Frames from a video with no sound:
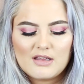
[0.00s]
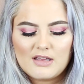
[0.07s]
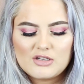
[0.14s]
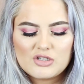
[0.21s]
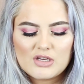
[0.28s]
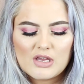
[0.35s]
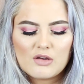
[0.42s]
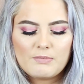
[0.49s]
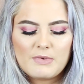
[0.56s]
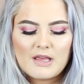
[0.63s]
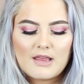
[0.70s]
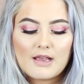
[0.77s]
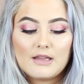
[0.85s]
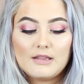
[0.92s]
it could
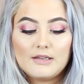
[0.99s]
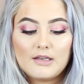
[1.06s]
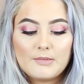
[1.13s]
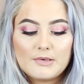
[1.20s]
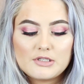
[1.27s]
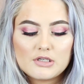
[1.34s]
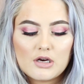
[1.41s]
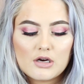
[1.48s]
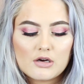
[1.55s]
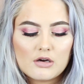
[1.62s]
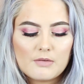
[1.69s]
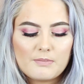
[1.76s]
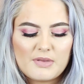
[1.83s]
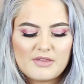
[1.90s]
be like a little bit
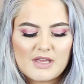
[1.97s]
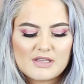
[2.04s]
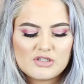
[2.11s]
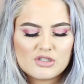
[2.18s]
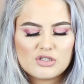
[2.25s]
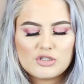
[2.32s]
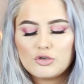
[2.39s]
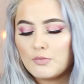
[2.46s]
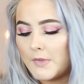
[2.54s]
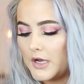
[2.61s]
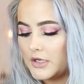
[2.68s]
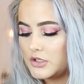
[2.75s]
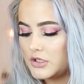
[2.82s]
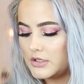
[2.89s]
darker, but that's just too
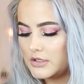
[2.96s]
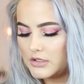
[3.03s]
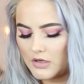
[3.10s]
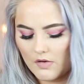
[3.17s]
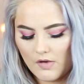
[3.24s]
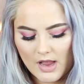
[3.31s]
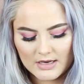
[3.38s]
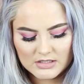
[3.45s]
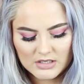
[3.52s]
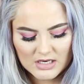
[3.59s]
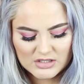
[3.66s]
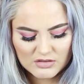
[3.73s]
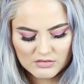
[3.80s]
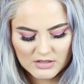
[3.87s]
much. So I
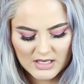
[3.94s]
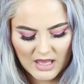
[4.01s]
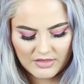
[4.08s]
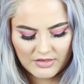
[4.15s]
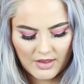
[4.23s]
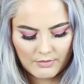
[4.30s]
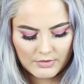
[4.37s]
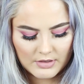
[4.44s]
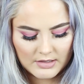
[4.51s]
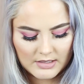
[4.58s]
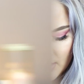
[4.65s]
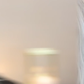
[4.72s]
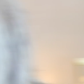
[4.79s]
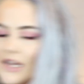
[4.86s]
don't get that
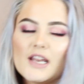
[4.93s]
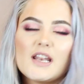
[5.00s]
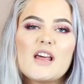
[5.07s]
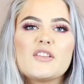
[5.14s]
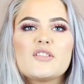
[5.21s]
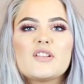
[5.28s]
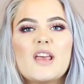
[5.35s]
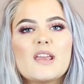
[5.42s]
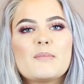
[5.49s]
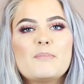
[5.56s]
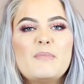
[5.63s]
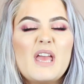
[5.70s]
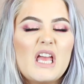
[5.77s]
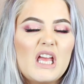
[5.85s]
really. Then another like
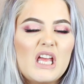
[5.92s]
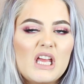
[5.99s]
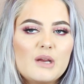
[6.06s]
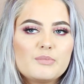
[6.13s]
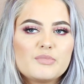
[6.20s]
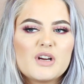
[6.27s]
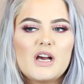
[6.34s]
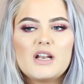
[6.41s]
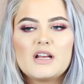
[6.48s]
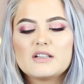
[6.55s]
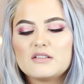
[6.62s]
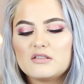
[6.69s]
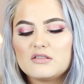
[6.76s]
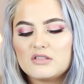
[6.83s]
meh
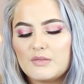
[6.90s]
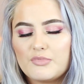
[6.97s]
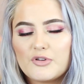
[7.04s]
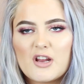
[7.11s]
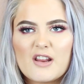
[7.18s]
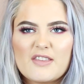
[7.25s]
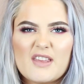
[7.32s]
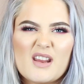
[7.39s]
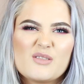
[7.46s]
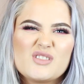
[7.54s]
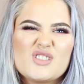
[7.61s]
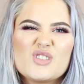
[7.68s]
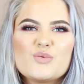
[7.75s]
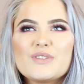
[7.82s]
product, or a product that I
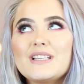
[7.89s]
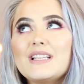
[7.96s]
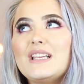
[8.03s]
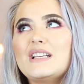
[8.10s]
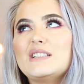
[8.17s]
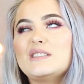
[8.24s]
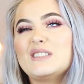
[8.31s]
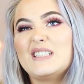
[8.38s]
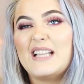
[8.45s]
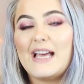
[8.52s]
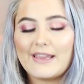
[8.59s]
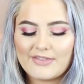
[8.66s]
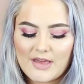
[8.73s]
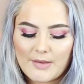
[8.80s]
don't really
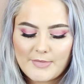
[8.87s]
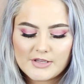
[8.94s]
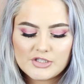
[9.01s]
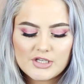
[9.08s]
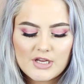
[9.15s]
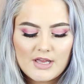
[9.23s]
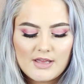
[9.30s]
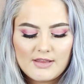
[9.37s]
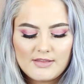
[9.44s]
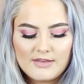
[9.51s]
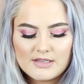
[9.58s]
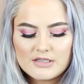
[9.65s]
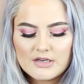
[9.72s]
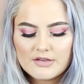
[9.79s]
like that much.
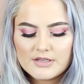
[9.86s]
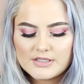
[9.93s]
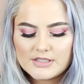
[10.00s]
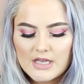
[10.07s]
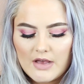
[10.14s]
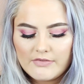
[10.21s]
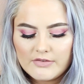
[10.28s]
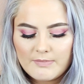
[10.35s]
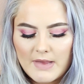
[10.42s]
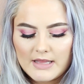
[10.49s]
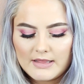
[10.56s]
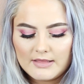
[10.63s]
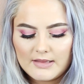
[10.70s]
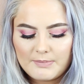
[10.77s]
These are the Soft
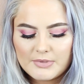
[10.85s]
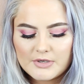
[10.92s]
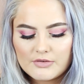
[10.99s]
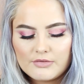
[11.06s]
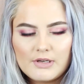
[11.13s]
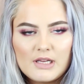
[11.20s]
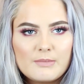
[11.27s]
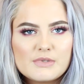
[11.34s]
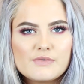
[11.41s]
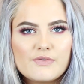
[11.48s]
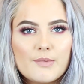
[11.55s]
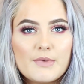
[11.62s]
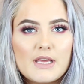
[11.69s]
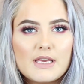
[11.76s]
Matte Lip Creams
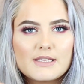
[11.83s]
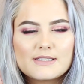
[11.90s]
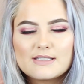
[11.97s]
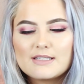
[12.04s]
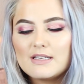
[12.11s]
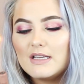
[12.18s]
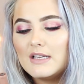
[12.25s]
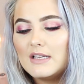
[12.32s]
from NYX.